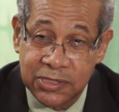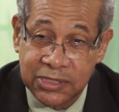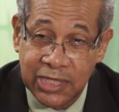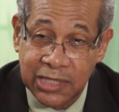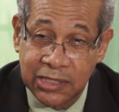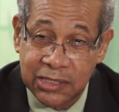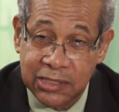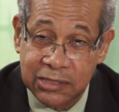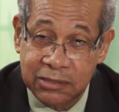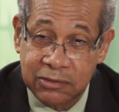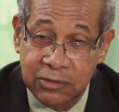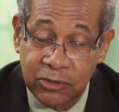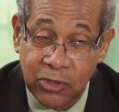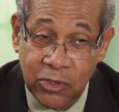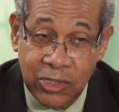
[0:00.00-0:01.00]
started in
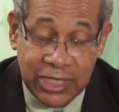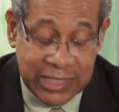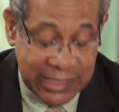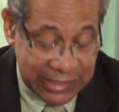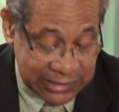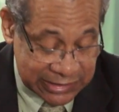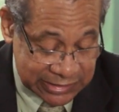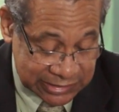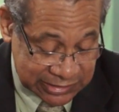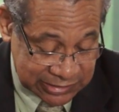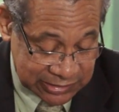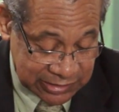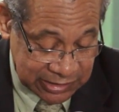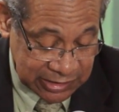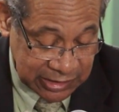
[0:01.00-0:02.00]
the early
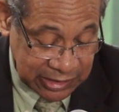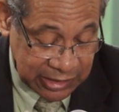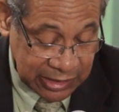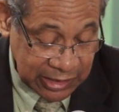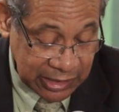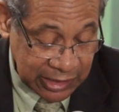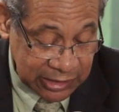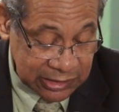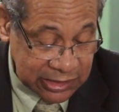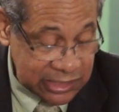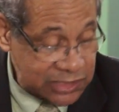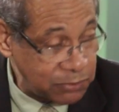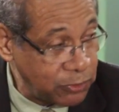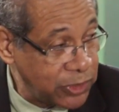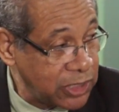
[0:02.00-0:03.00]
80s, and it
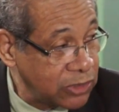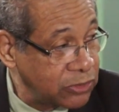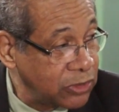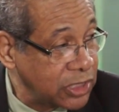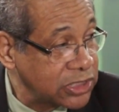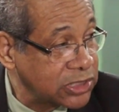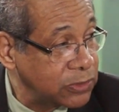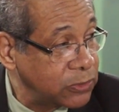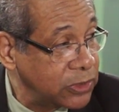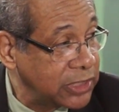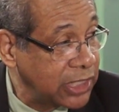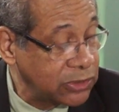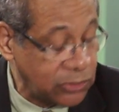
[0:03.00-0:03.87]
has spread across the world.